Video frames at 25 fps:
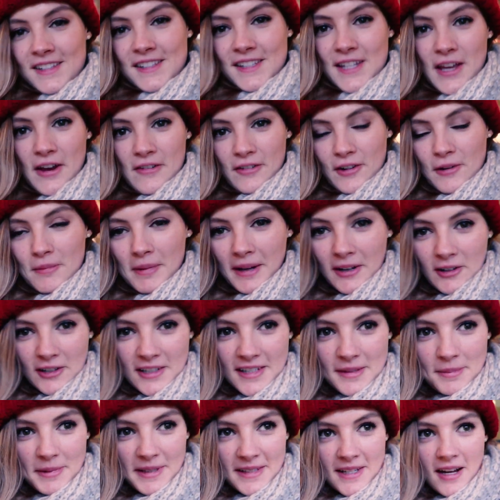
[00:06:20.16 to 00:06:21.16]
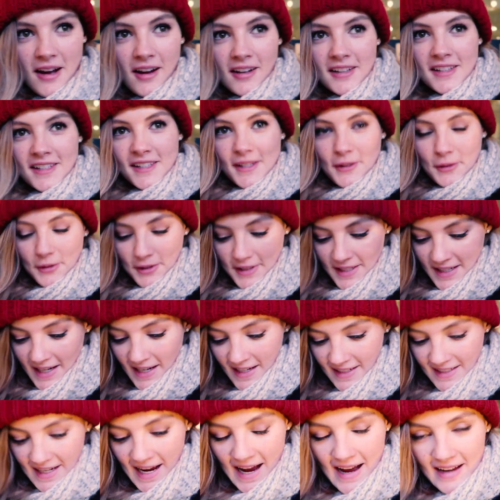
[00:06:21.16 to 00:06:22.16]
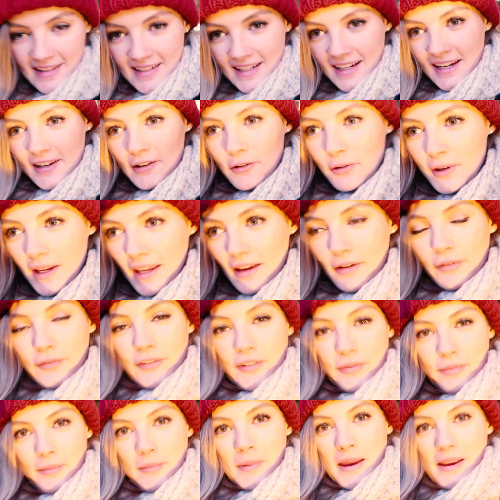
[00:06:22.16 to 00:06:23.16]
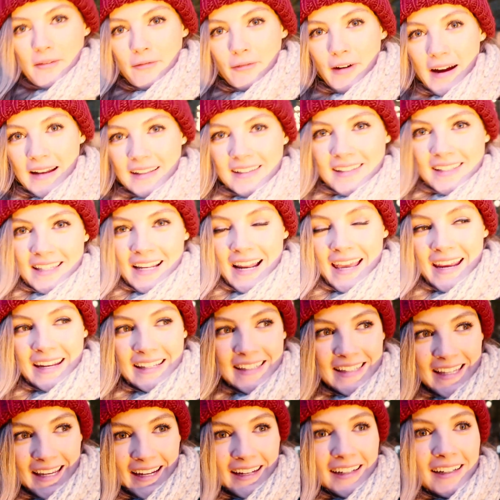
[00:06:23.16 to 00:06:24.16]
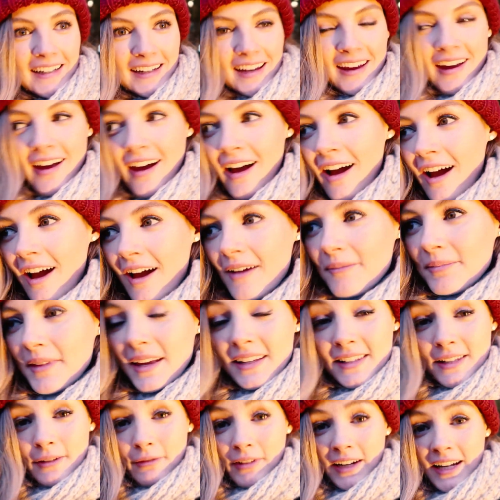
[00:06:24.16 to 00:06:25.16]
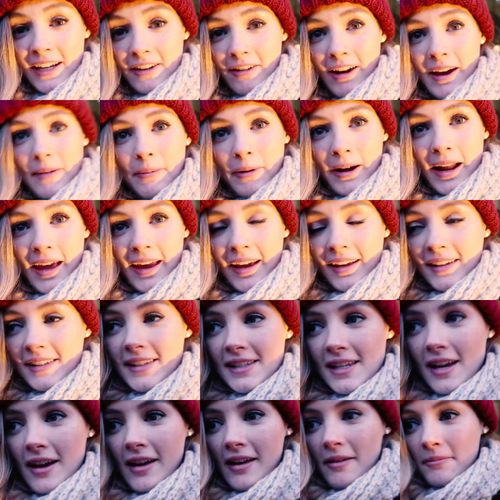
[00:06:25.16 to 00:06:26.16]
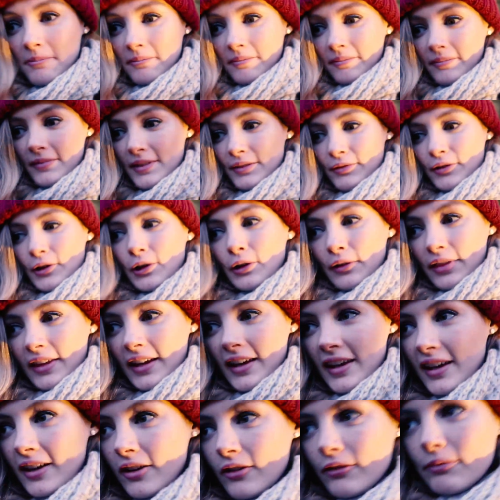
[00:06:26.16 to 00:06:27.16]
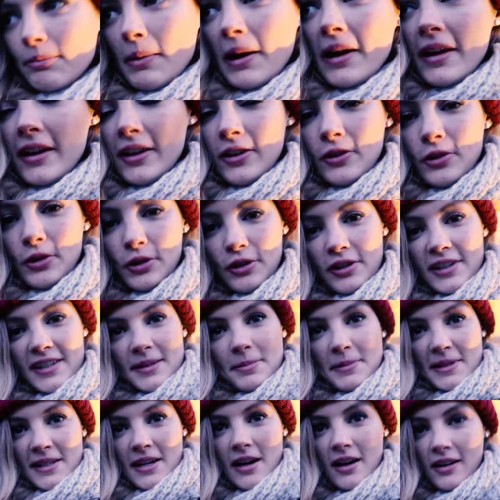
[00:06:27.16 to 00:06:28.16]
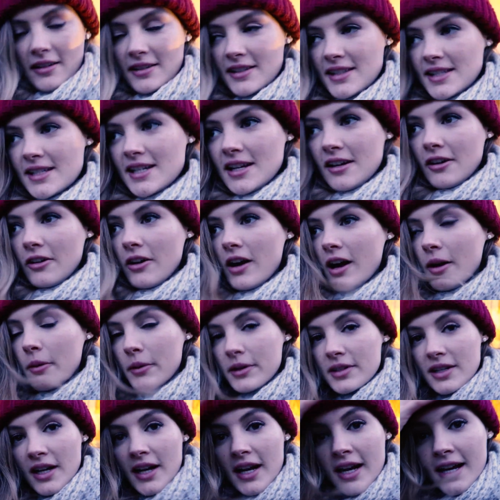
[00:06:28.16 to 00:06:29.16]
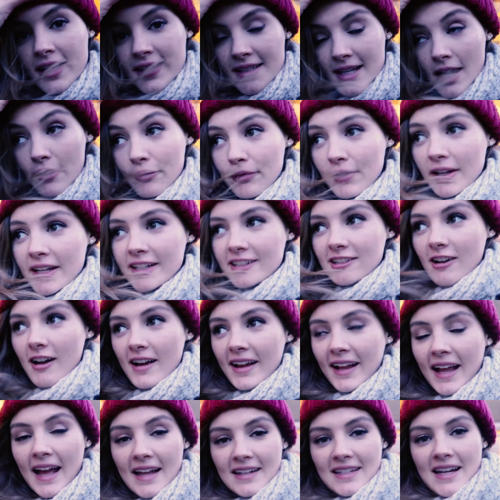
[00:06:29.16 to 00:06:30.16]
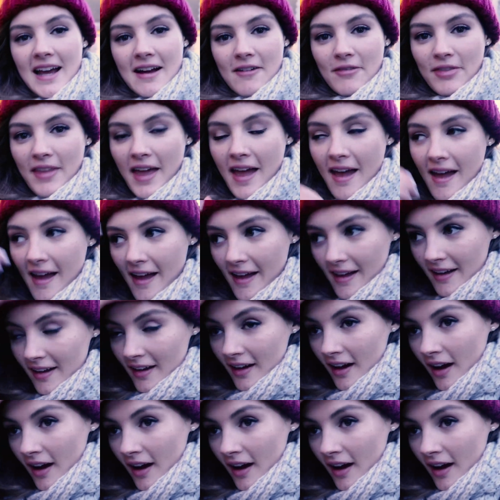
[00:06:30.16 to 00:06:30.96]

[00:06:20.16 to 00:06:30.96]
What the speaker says: So I've got my Christmas card sorted and a little gift for my friends later. And that's a really great place. If you're thinking of buying your Christmas card still, I would definitely try and get down there.